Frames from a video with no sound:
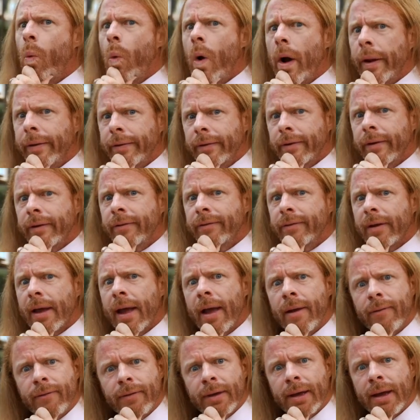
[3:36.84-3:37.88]
What does
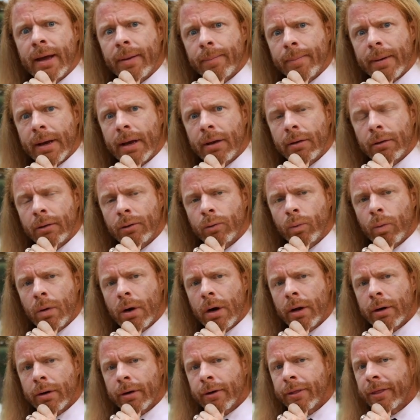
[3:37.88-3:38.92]
Evian Bottled
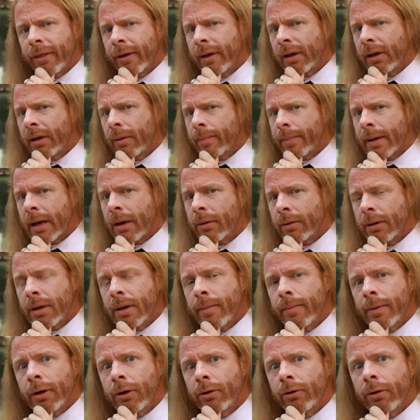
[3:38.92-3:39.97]
Water think about
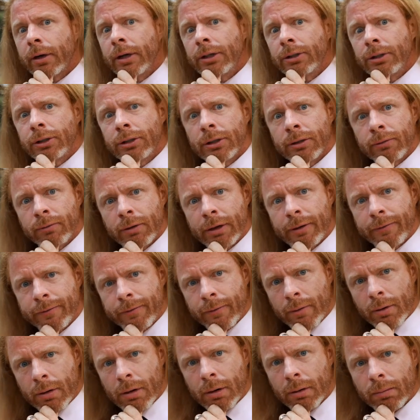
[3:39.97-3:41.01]
immigration
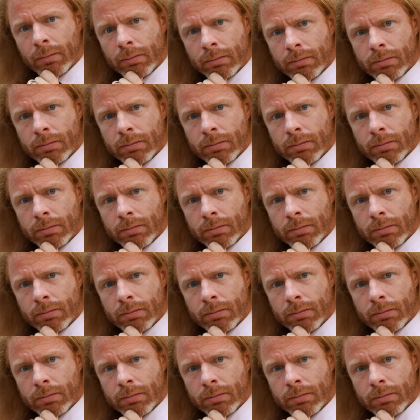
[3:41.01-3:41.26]
reform?